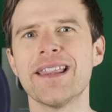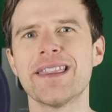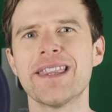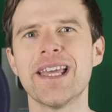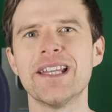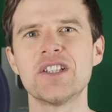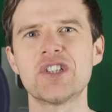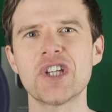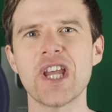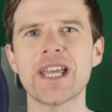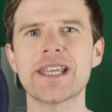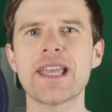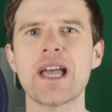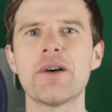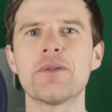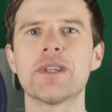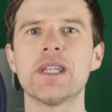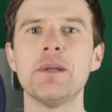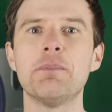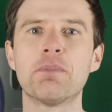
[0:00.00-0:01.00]
then check
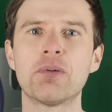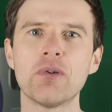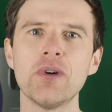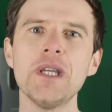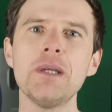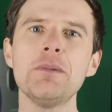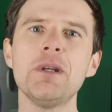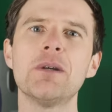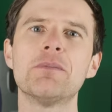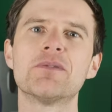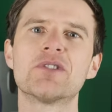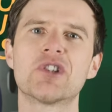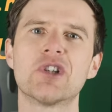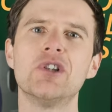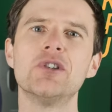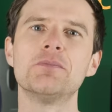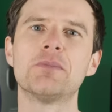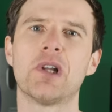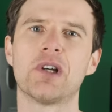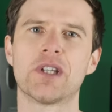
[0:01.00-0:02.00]
out the premium
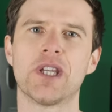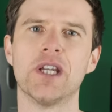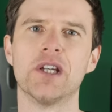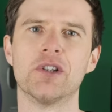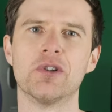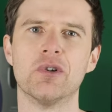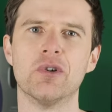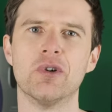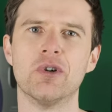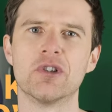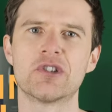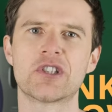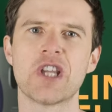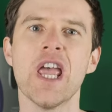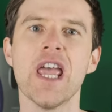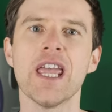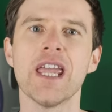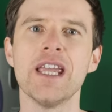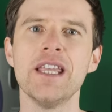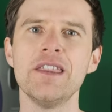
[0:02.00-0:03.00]
tongue-blocking course
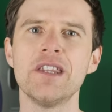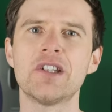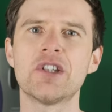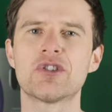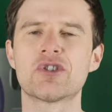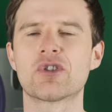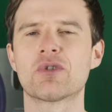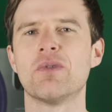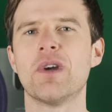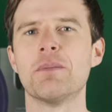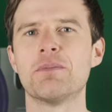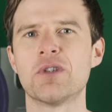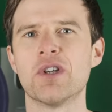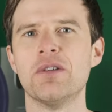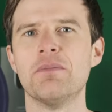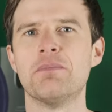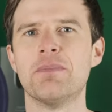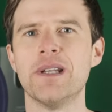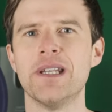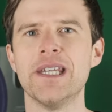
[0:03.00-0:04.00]
in the
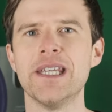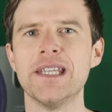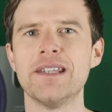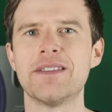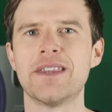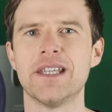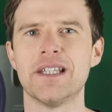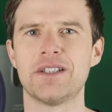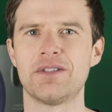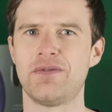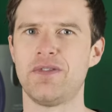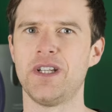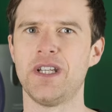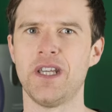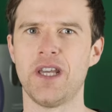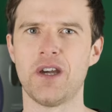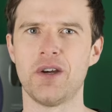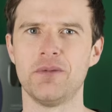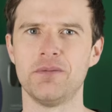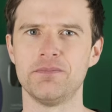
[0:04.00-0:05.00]
description beneath this
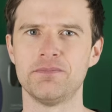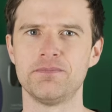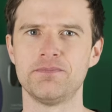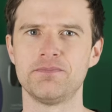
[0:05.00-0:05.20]
video.